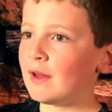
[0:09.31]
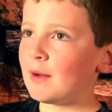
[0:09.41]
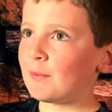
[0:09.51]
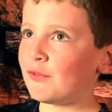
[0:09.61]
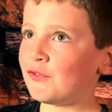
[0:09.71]

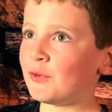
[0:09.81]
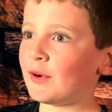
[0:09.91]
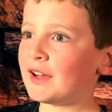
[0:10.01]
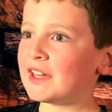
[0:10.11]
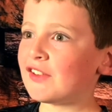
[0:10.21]
Before
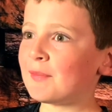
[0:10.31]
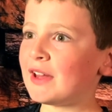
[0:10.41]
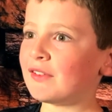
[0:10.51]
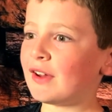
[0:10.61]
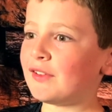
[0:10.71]
I gave
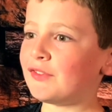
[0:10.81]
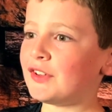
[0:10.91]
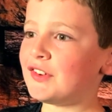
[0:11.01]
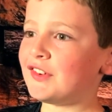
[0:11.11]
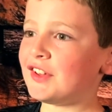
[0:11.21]
my life
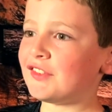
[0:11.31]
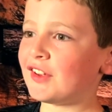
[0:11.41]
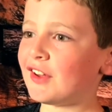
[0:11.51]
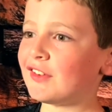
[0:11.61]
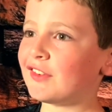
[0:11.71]
to
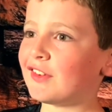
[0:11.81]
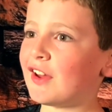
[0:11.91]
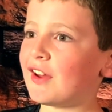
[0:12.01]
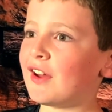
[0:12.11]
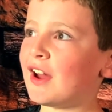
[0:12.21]
Jesus,
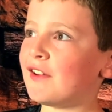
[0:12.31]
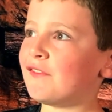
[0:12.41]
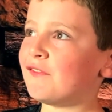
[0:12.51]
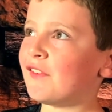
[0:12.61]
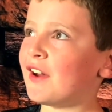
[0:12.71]
I
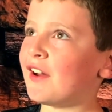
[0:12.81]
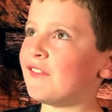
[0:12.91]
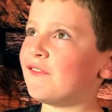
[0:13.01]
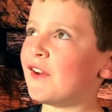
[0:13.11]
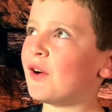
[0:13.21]

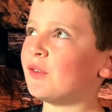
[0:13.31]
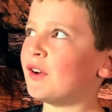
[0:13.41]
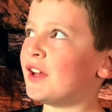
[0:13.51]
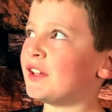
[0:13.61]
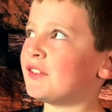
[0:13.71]
felt
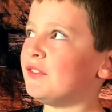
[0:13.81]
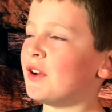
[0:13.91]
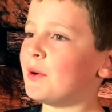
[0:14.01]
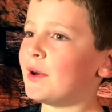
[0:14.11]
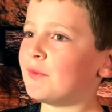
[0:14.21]
like
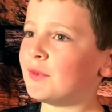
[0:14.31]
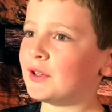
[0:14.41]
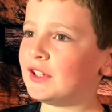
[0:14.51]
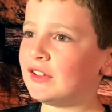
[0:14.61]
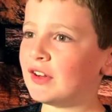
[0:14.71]
no one
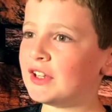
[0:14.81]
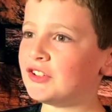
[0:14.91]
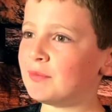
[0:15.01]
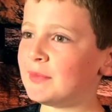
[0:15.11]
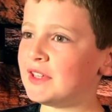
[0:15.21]
really
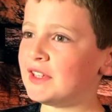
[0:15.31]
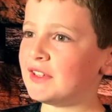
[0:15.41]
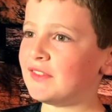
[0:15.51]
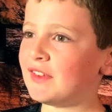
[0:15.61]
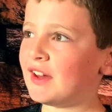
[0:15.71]
liked me
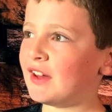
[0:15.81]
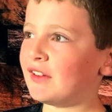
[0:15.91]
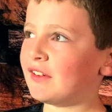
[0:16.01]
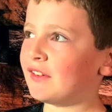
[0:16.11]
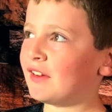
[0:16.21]
and that
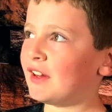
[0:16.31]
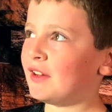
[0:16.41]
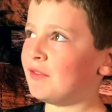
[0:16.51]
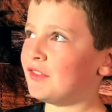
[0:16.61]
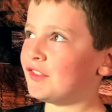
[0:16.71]

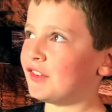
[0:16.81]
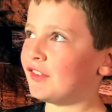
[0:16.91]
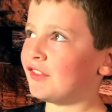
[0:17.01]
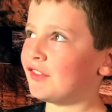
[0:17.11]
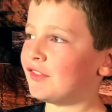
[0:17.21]
I was
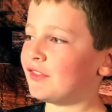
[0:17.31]
just